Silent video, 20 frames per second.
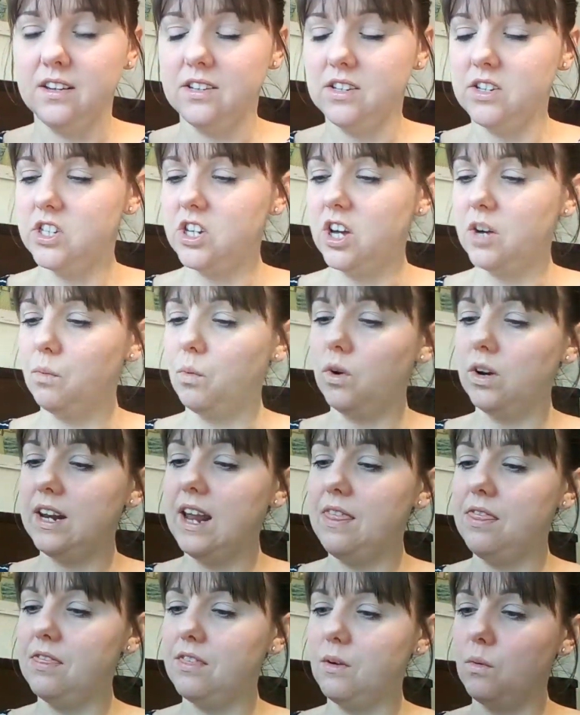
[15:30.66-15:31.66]
decide what
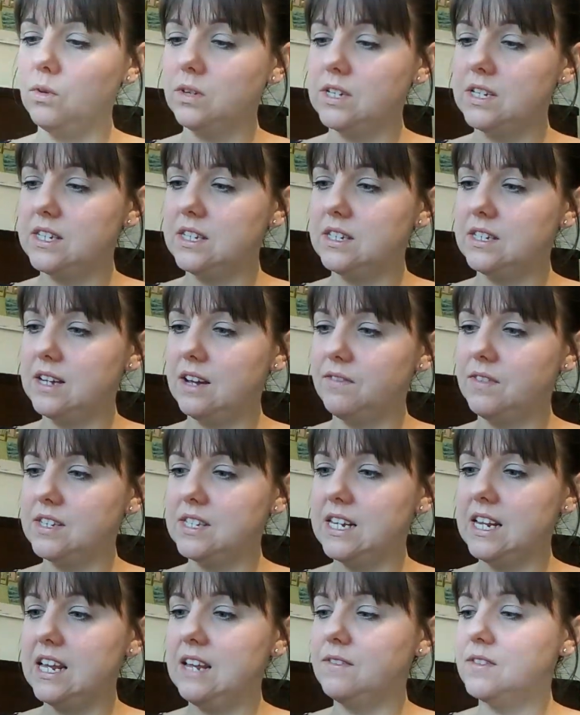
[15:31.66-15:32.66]
length I want to have the
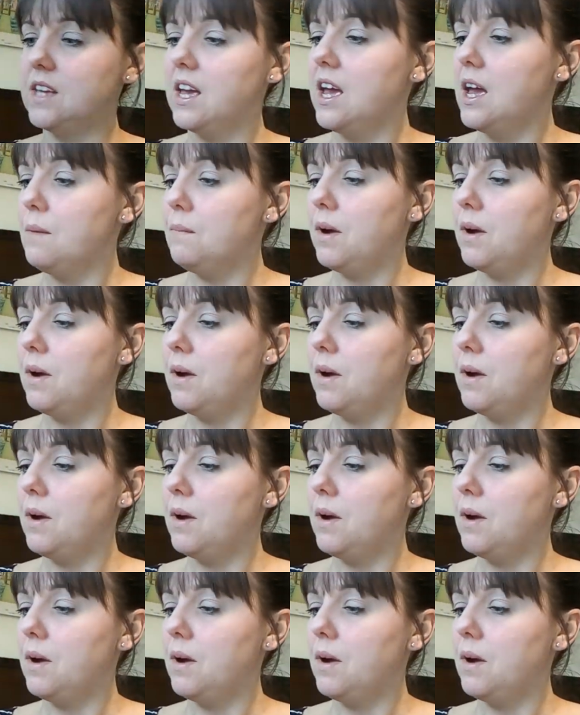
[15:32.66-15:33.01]
sleeves.